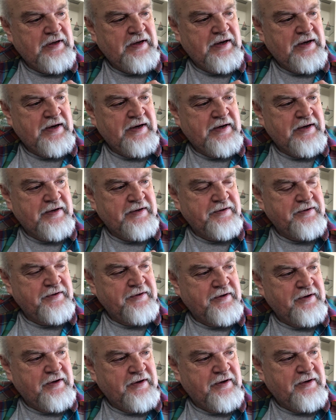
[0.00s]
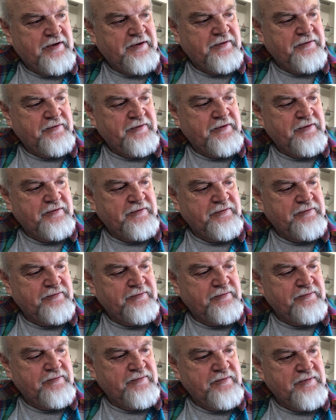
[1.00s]
And
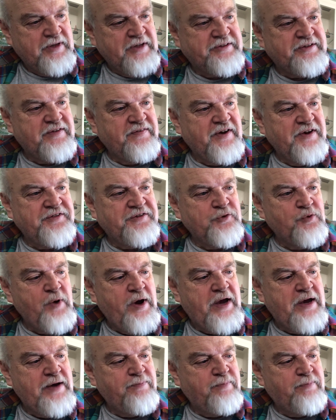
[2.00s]
not to give anything away,